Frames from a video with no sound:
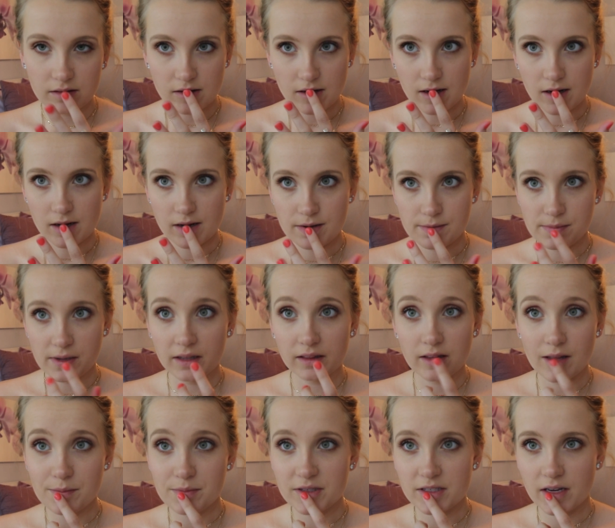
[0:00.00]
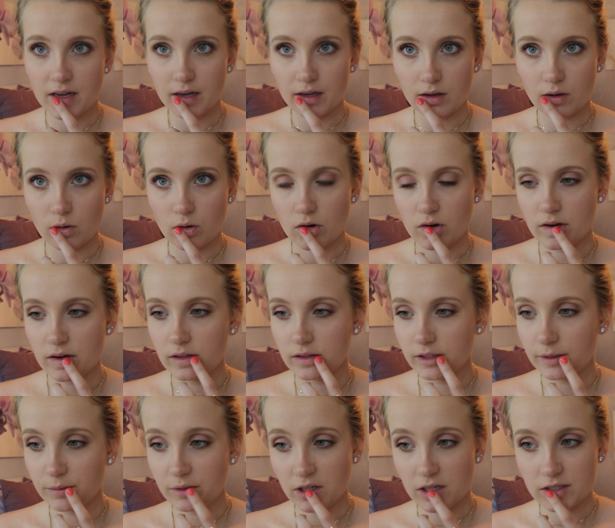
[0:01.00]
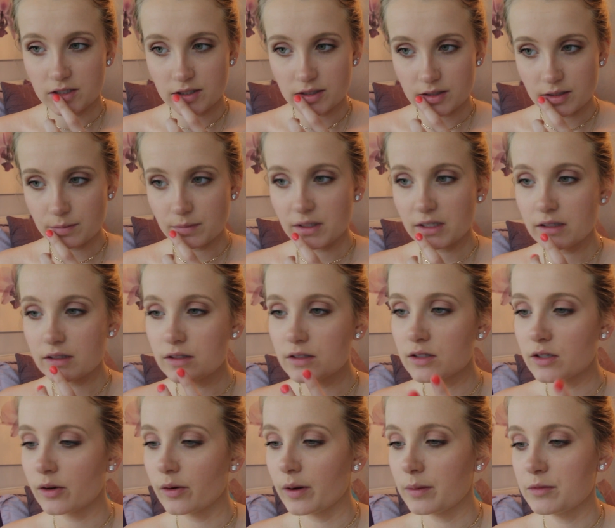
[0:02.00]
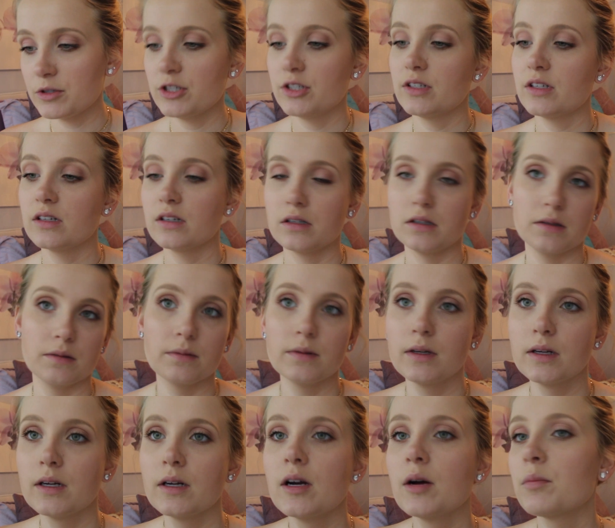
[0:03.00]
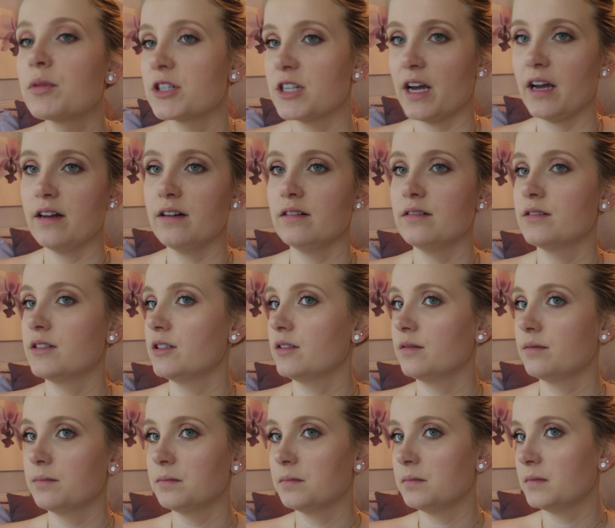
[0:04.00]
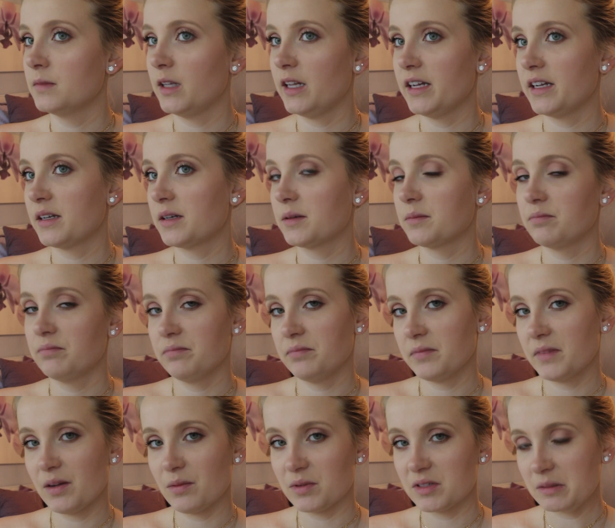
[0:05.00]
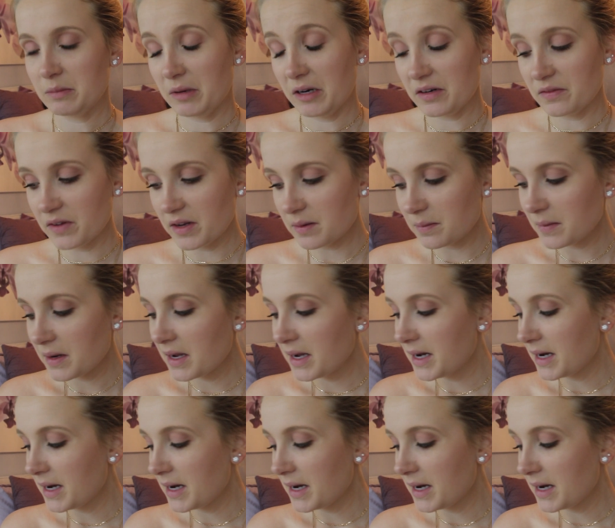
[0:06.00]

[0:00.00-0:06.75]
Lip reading: a lipstick or a lip gloss or something, so I'm just gonna pretend like it wasn't part of it.